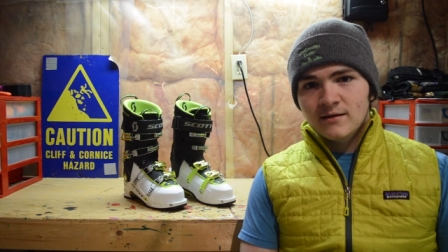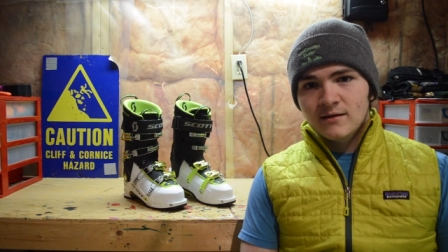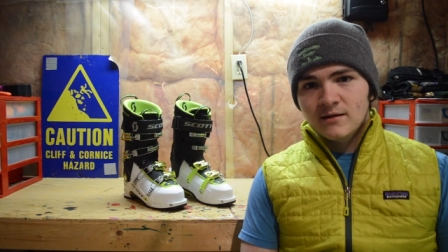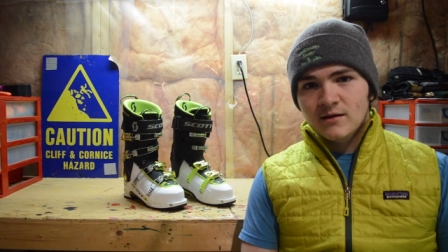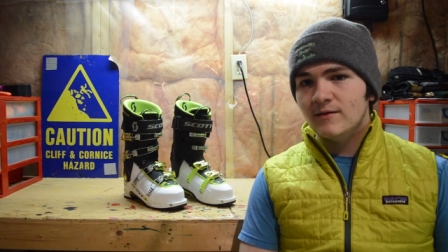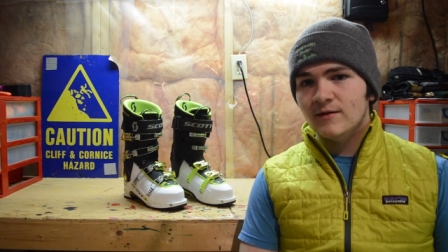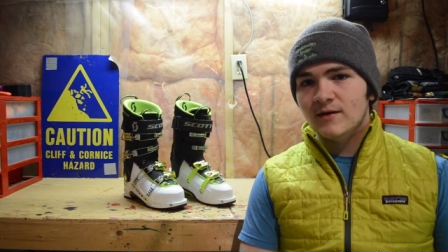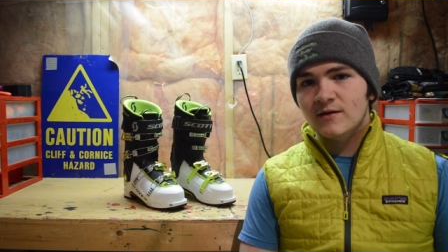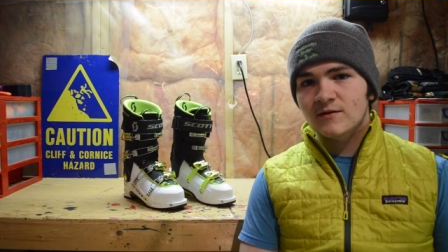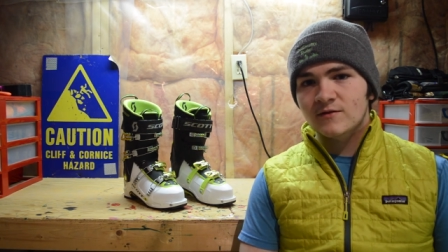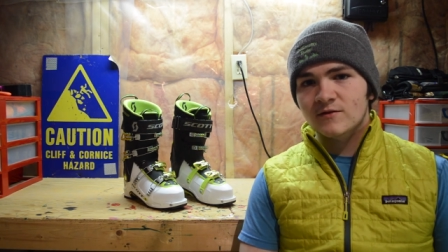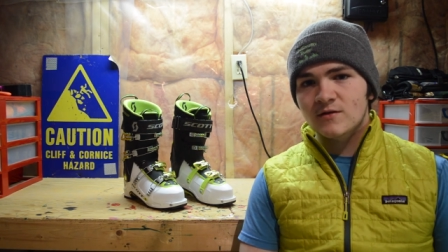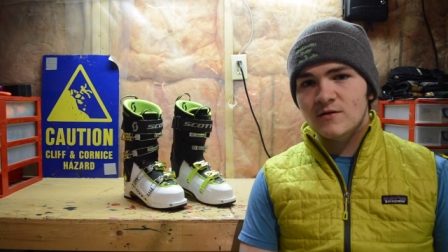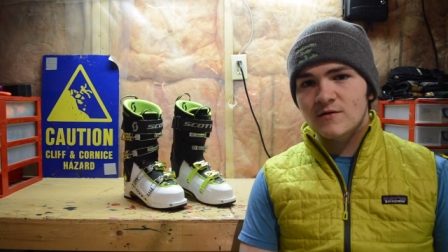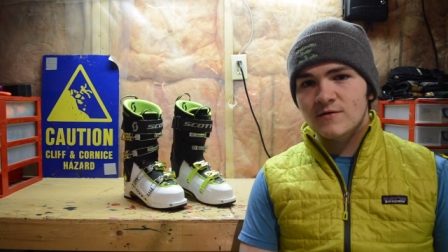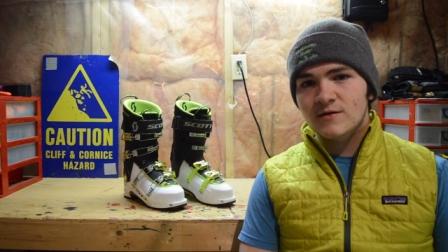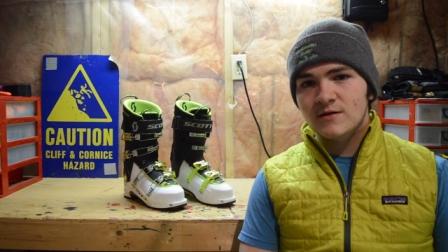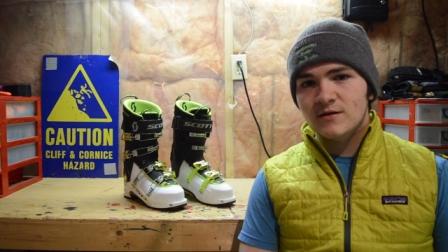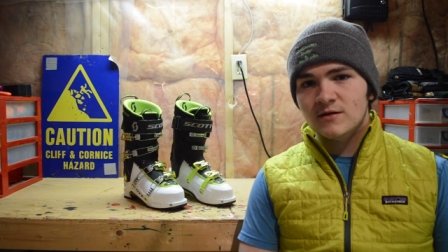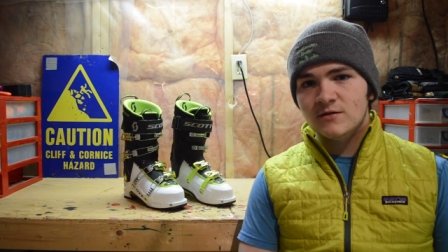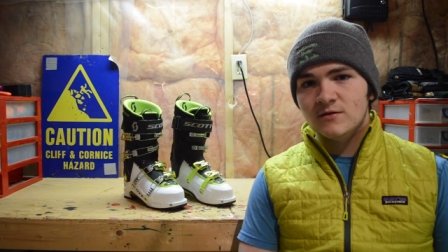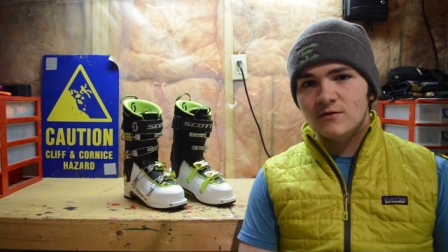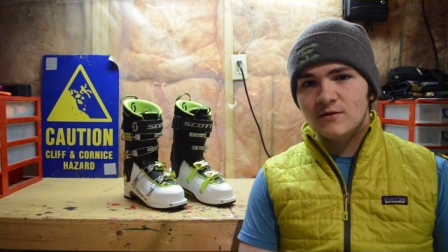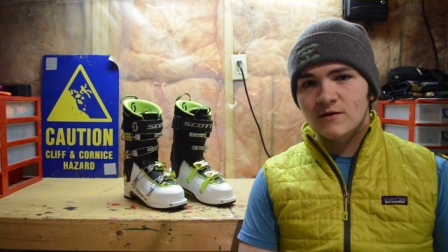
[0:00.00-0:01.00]
And that is all.
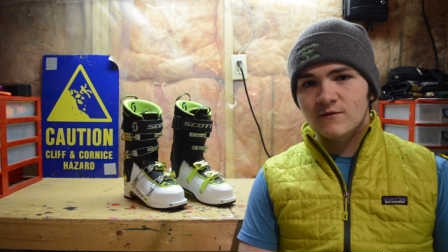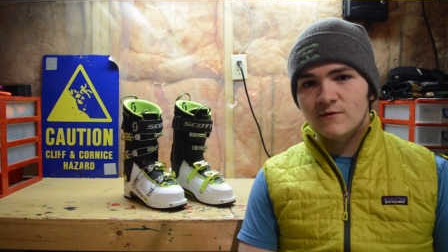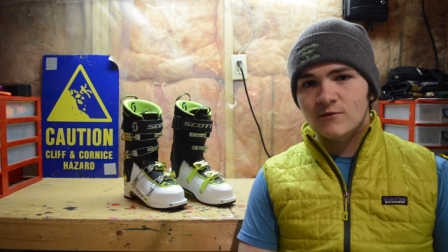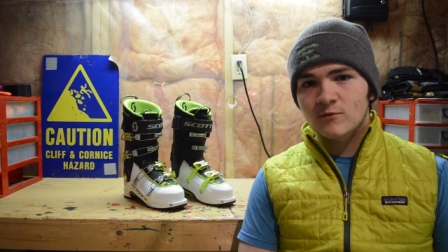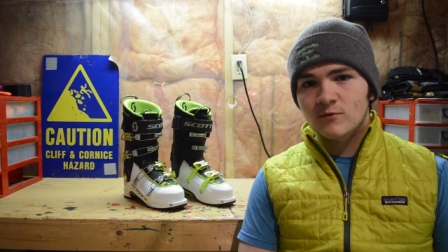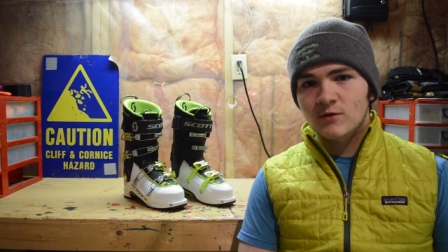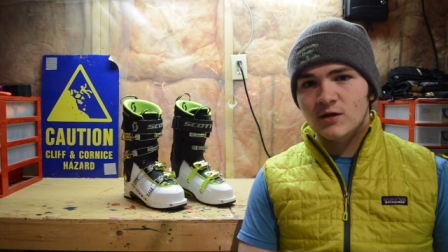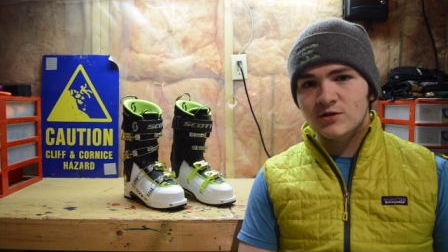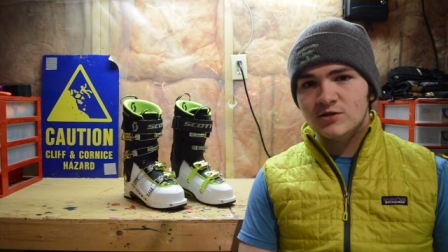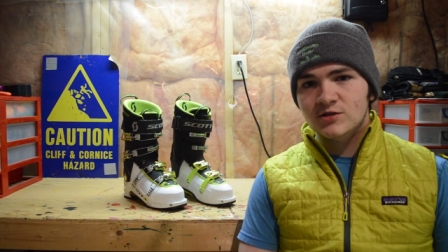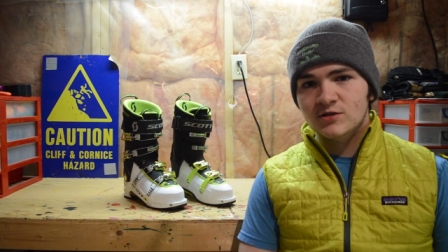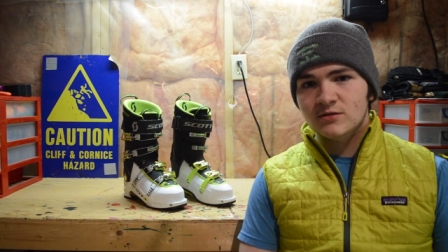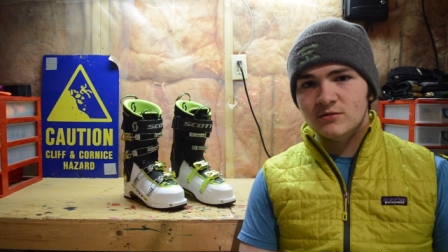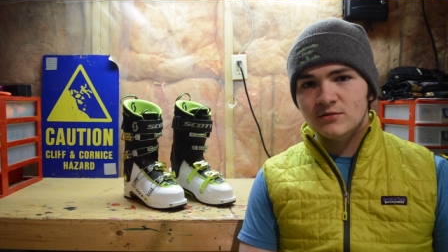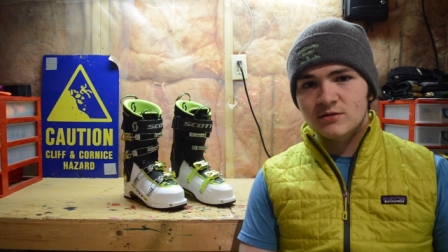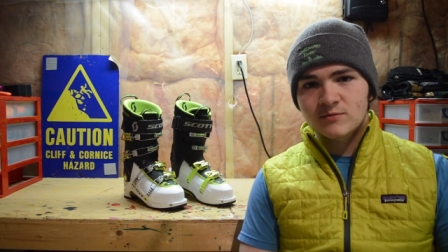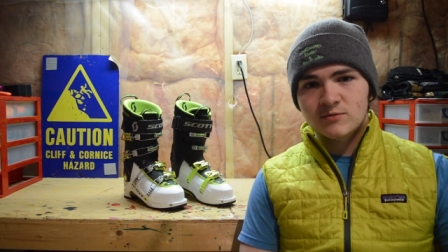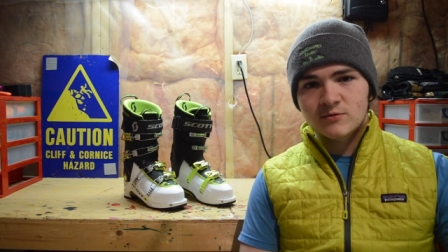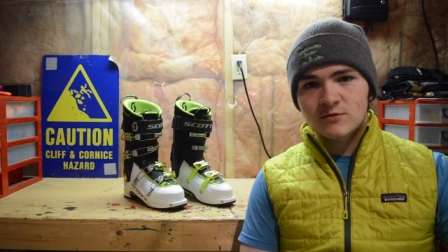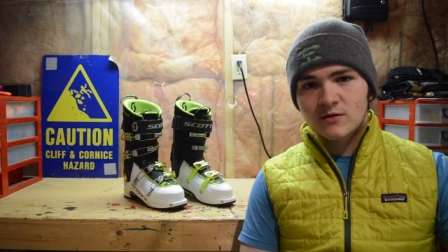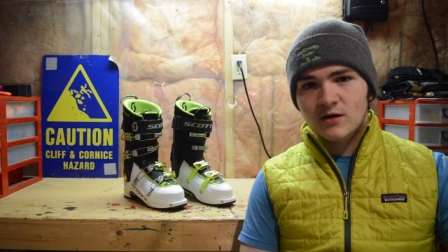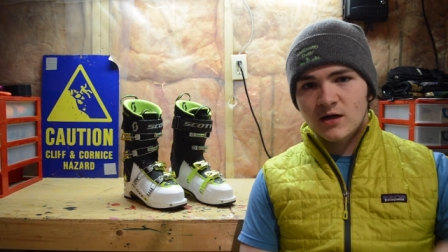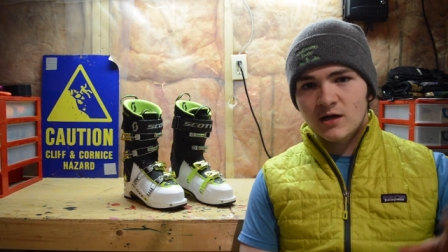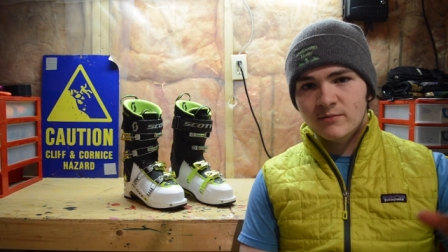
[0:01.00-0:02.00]
Thank you again for watching.
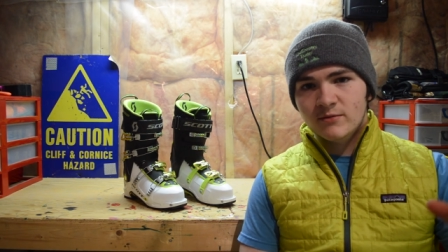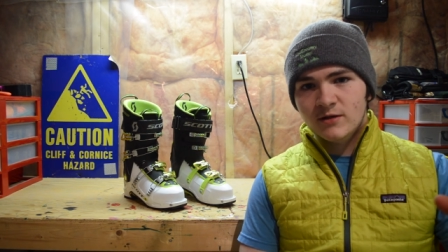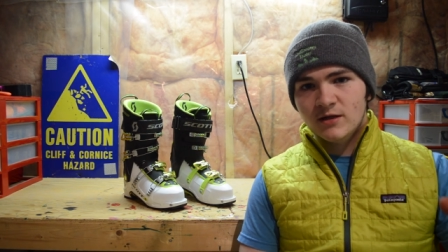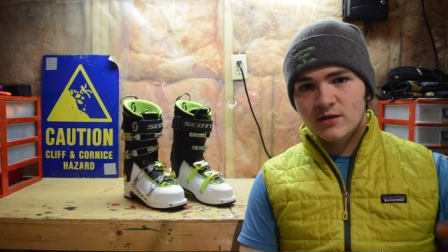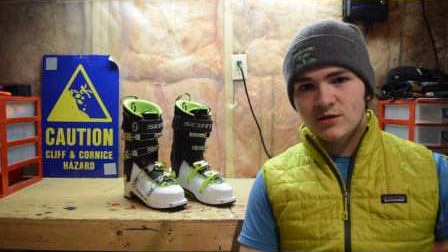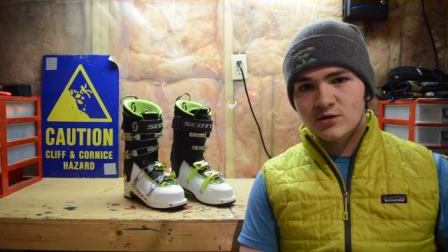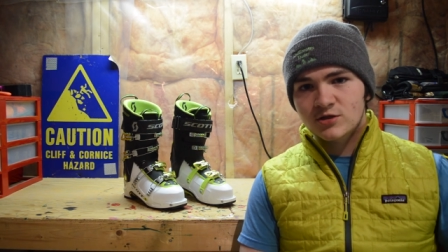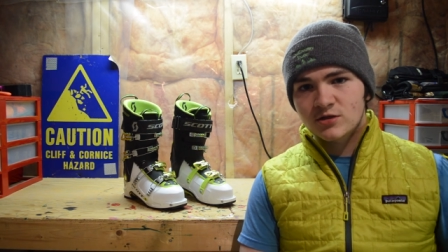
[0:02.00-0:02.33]
Subscribe, like,